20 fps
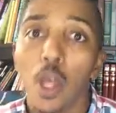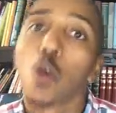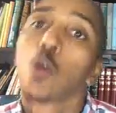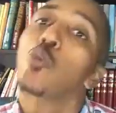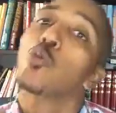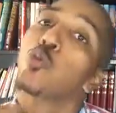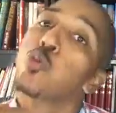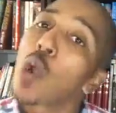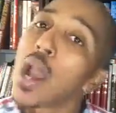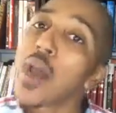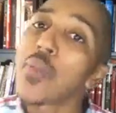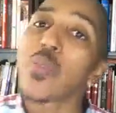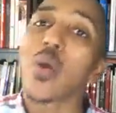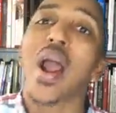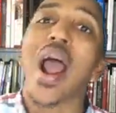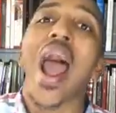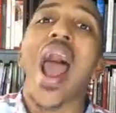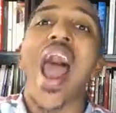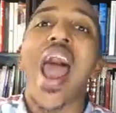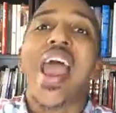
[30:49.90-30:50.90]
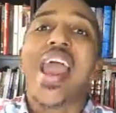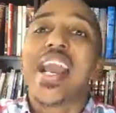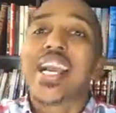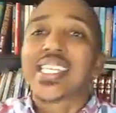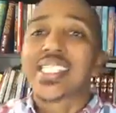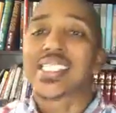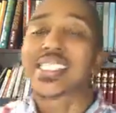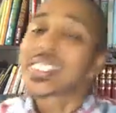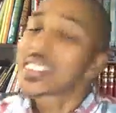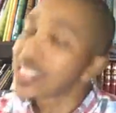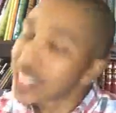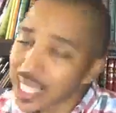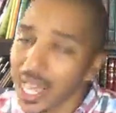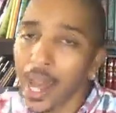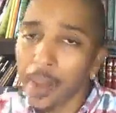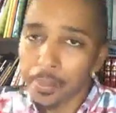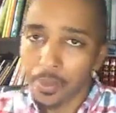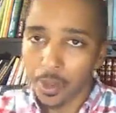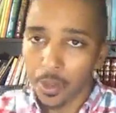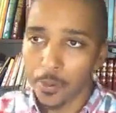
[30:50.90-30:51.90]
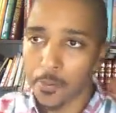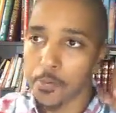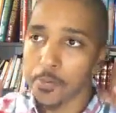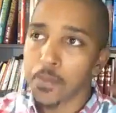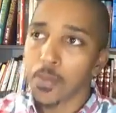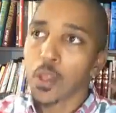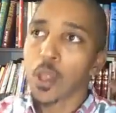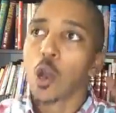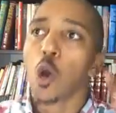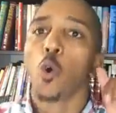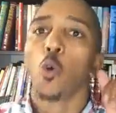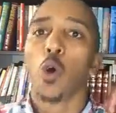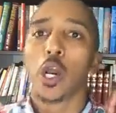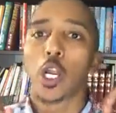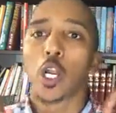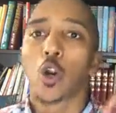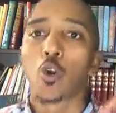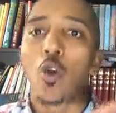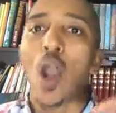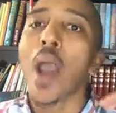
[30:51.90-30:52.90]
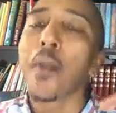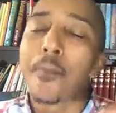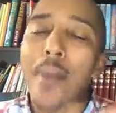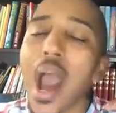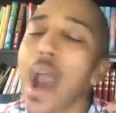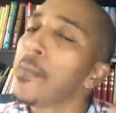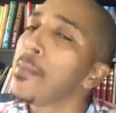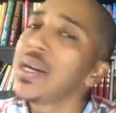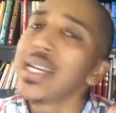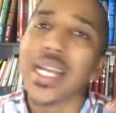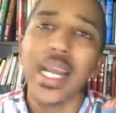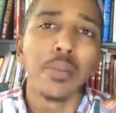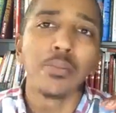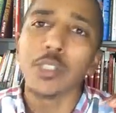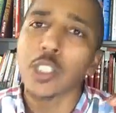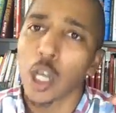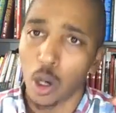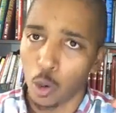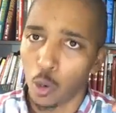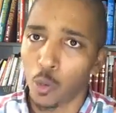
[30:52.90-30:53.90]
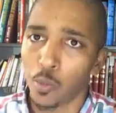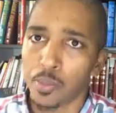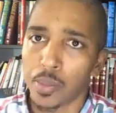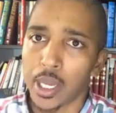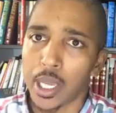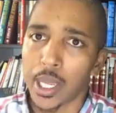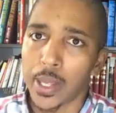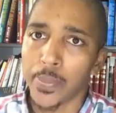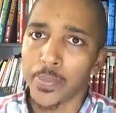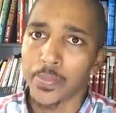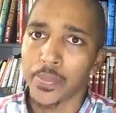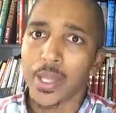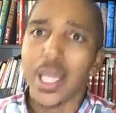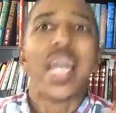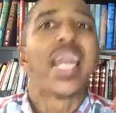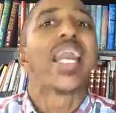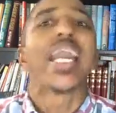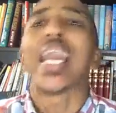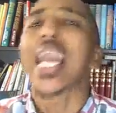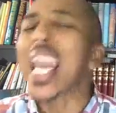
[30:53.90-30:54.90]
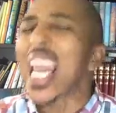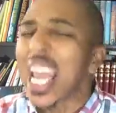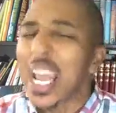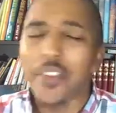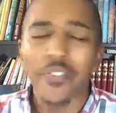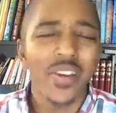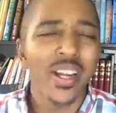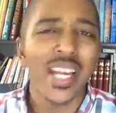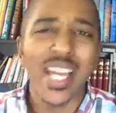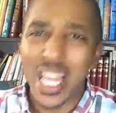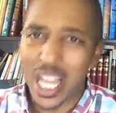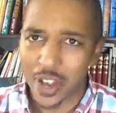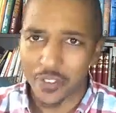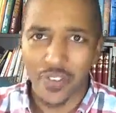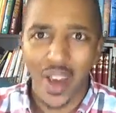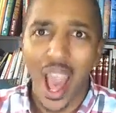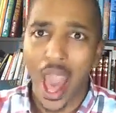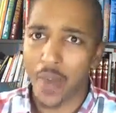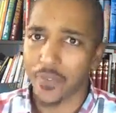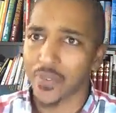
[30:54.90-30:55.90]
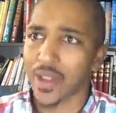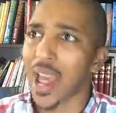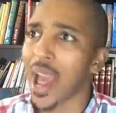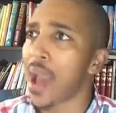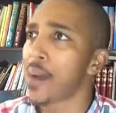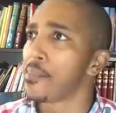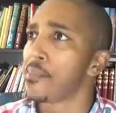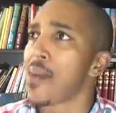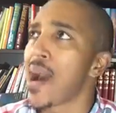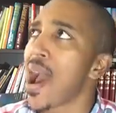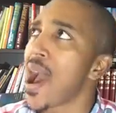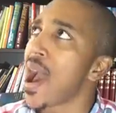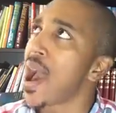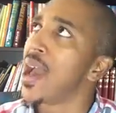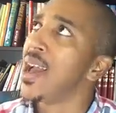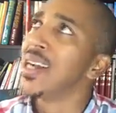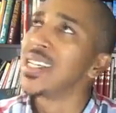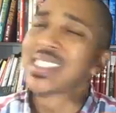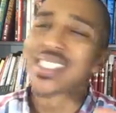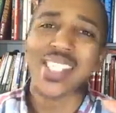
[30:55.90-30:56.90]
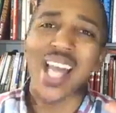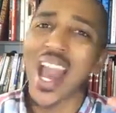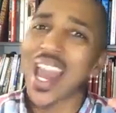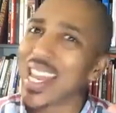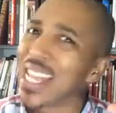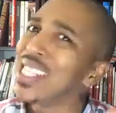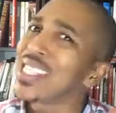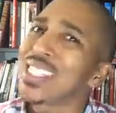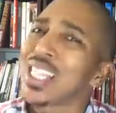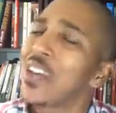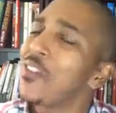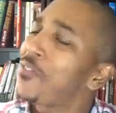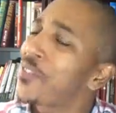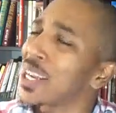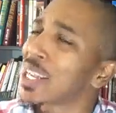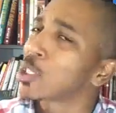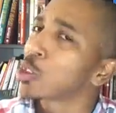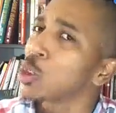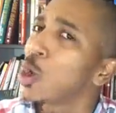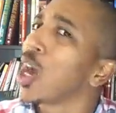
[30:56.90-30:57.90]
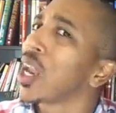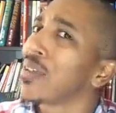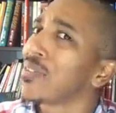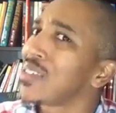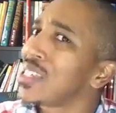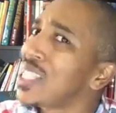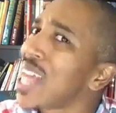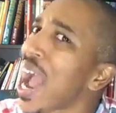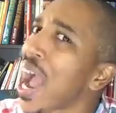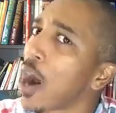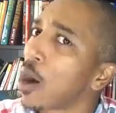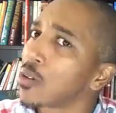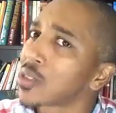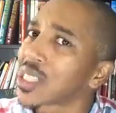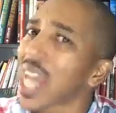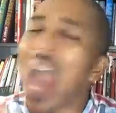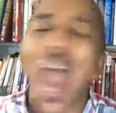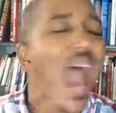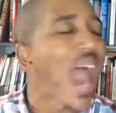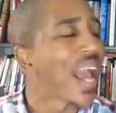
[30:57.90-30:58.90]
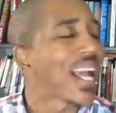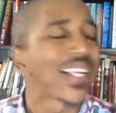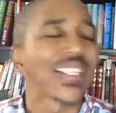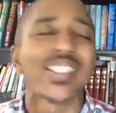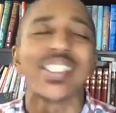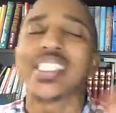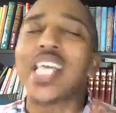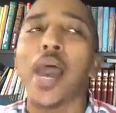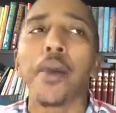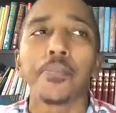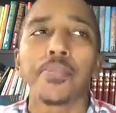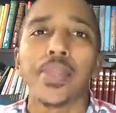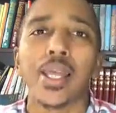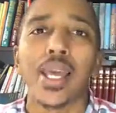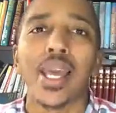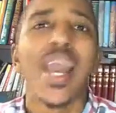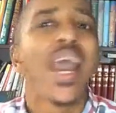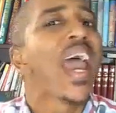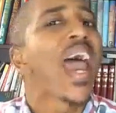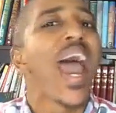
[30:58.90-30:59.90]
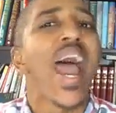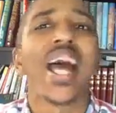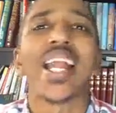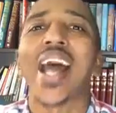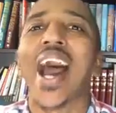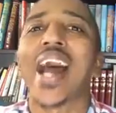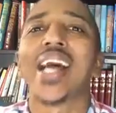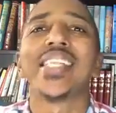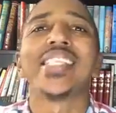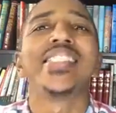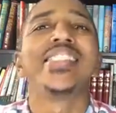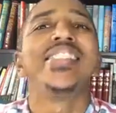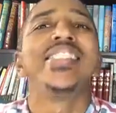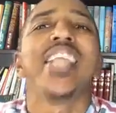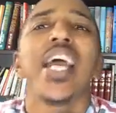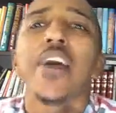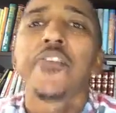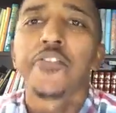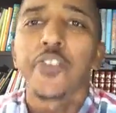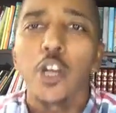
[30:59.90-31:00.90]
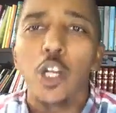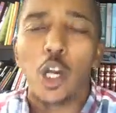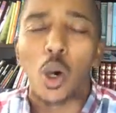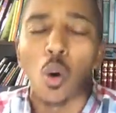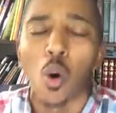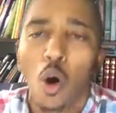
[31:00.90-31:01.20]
Rather, I accept what grandmama and them told me, even if I've got my scientific sort of doubts, I accept it and I never go